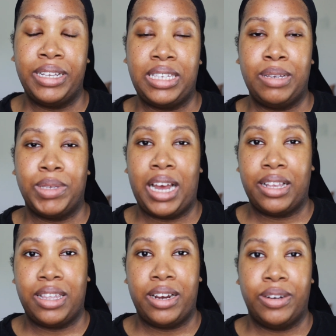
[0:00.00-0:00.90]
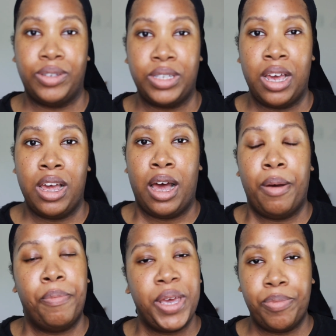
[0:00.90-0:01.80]
It seems like there's
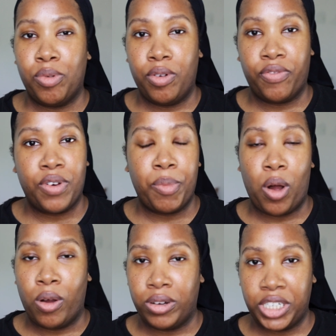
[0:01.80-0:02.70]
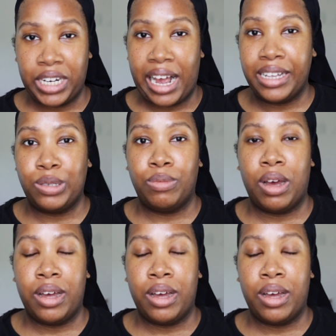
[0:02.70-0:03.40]
people from all shades